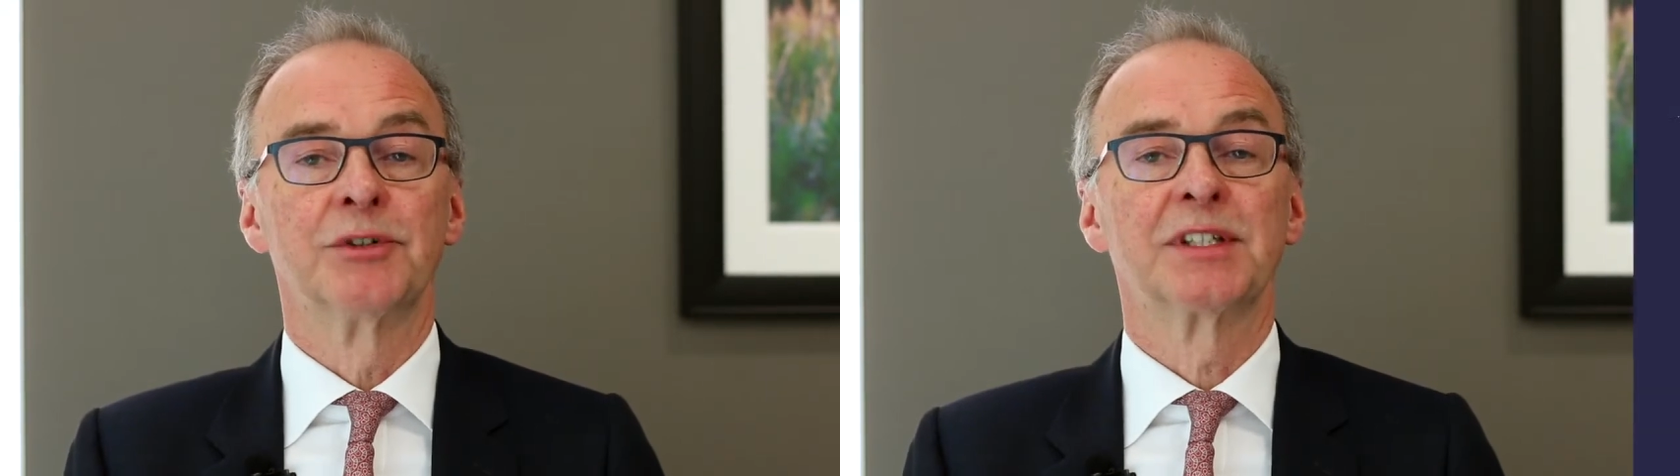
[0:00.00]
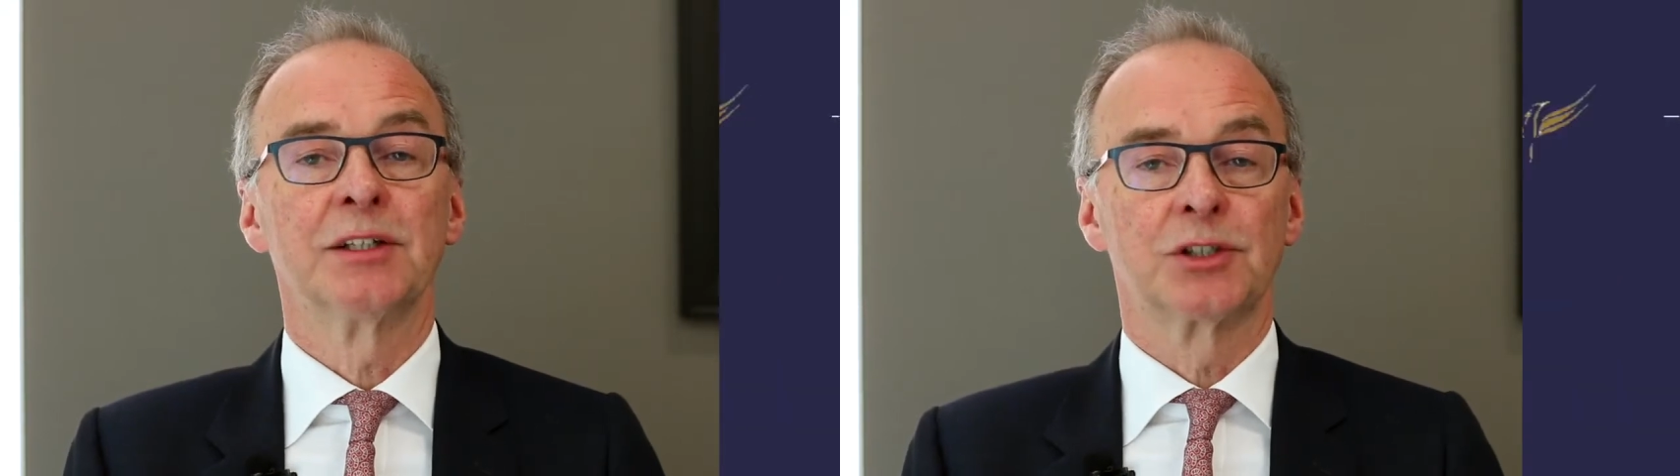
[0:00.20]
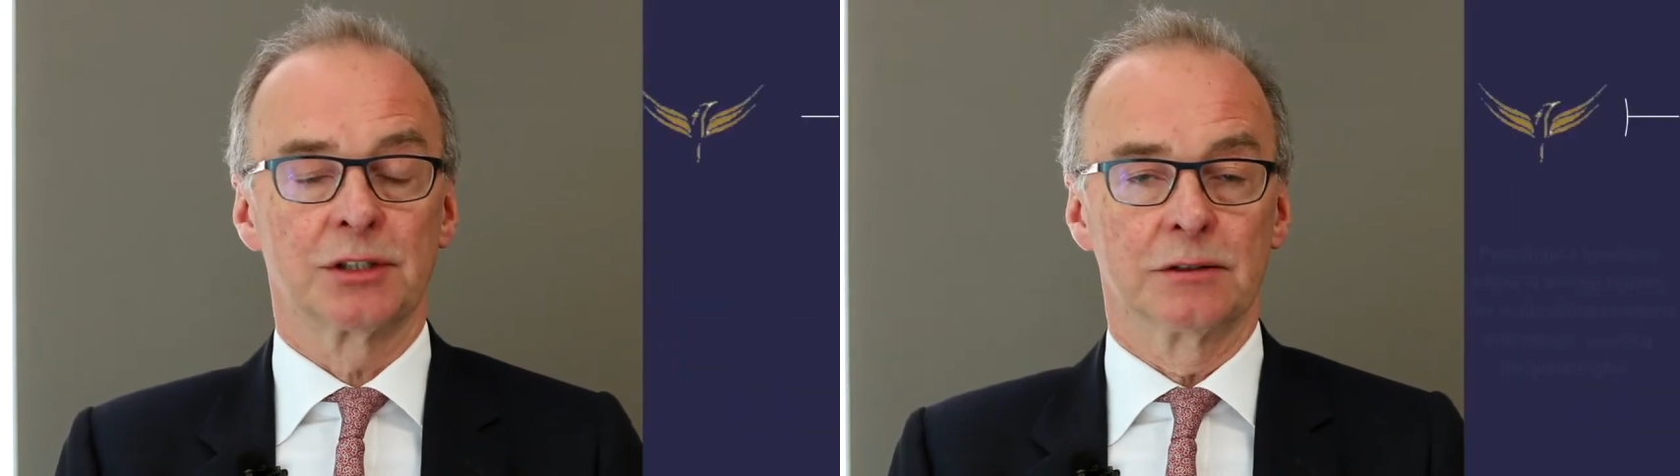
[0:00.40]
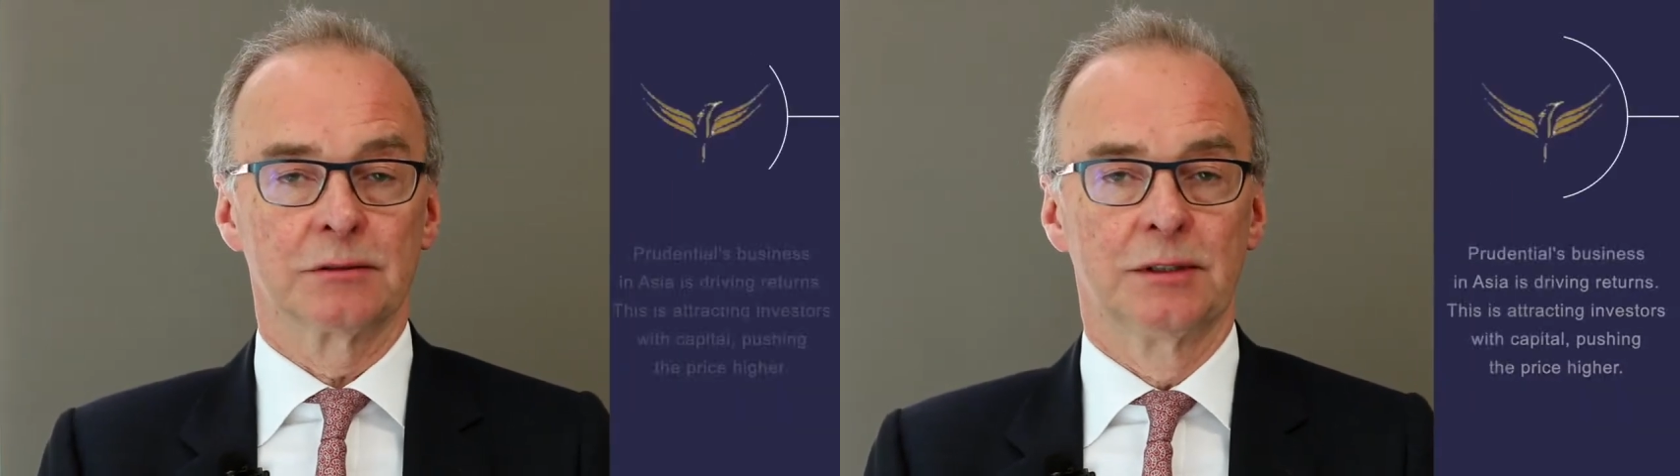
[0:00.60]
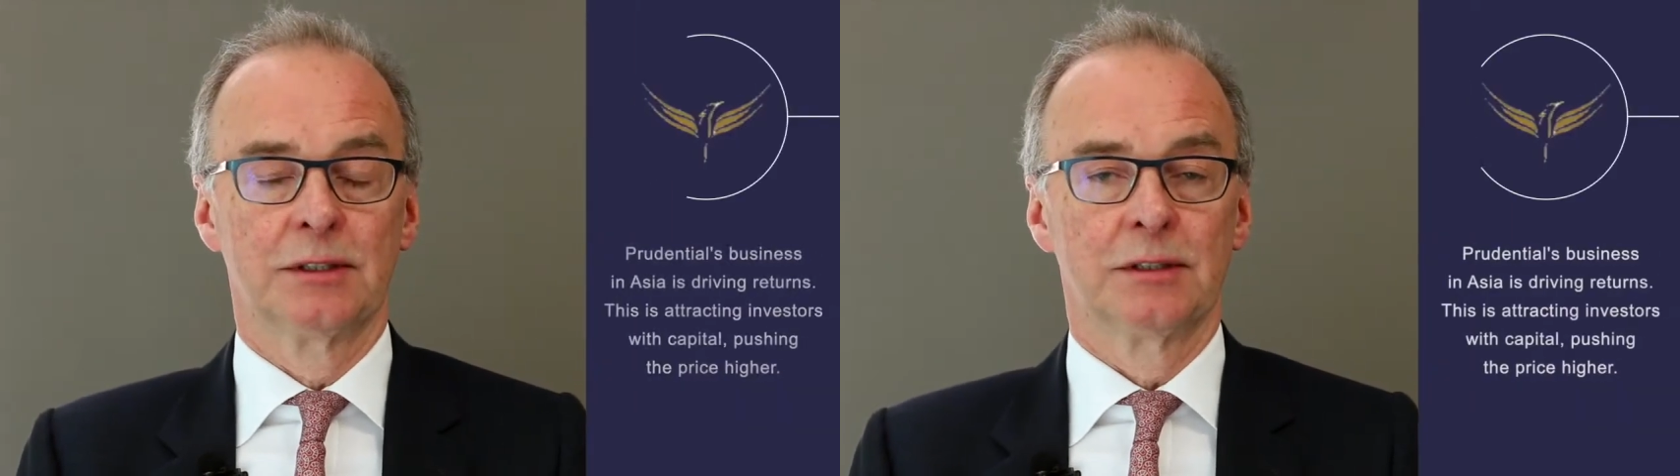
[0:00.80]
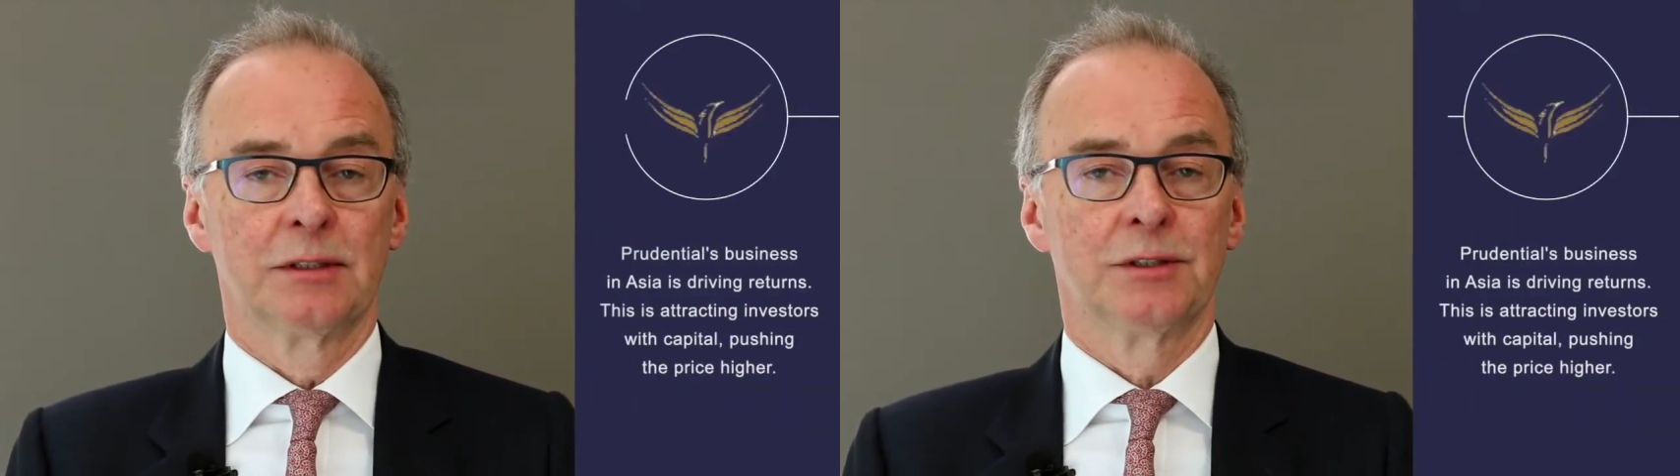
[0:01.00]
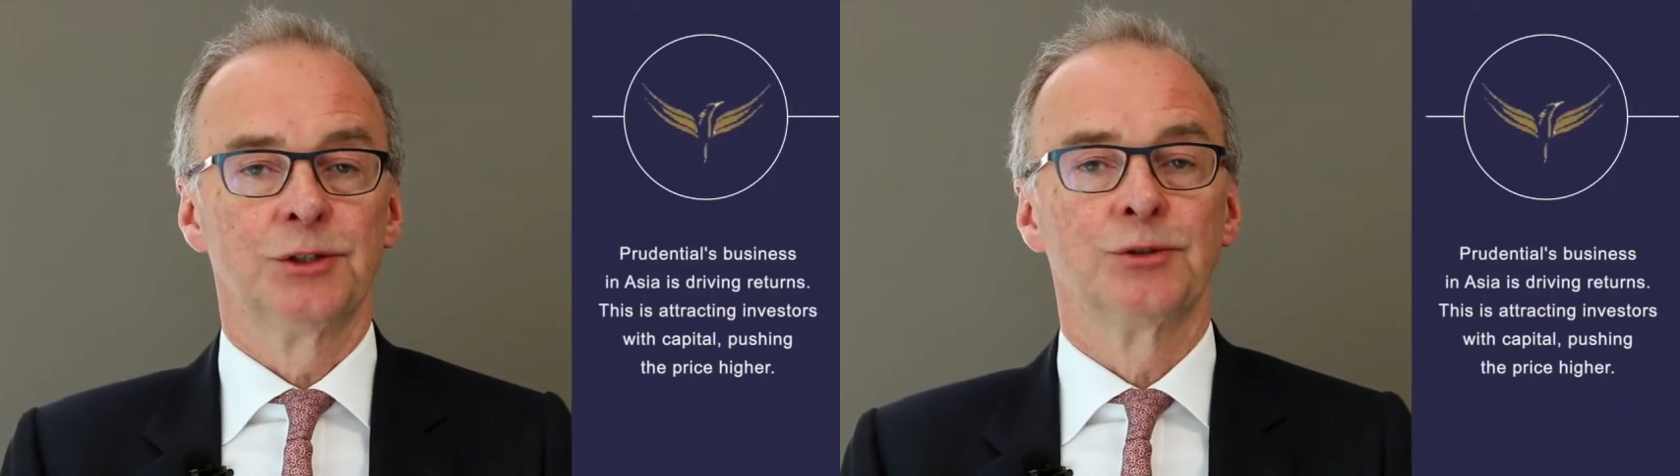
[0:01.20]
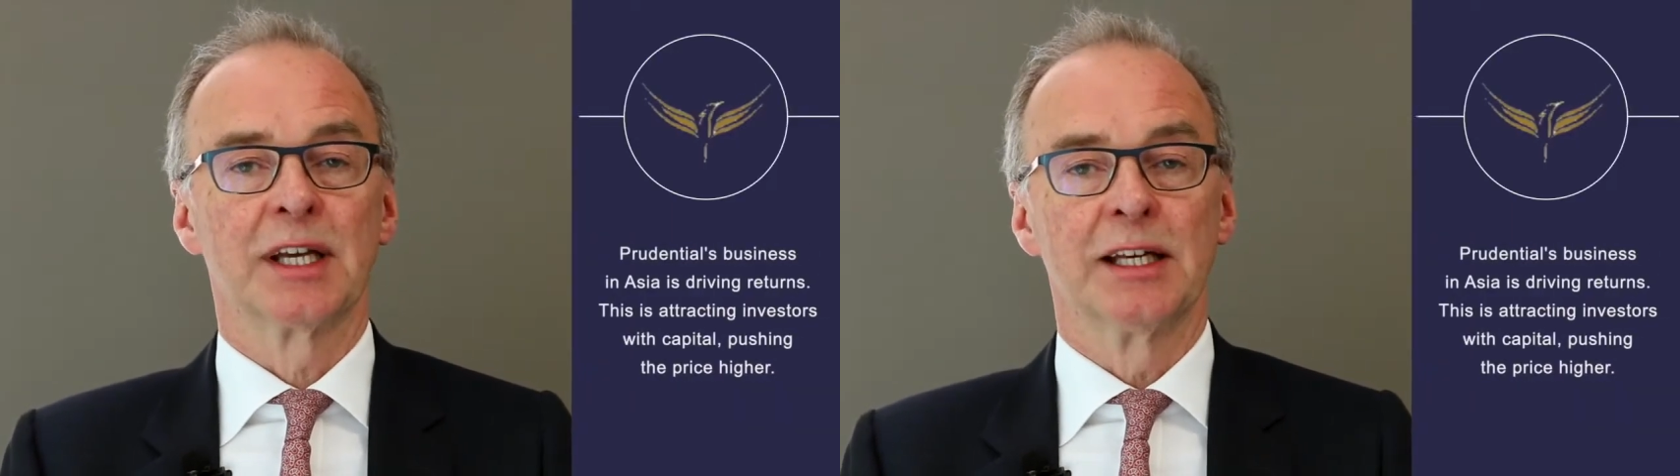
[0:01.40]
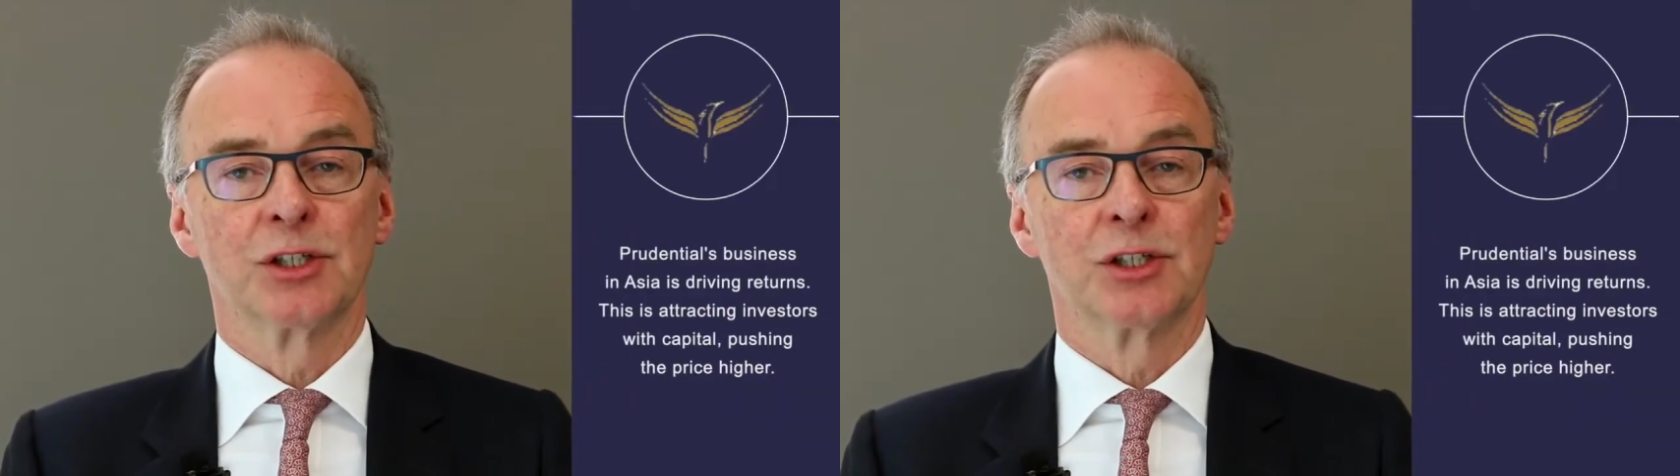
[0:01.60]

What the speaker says: Prudential, UK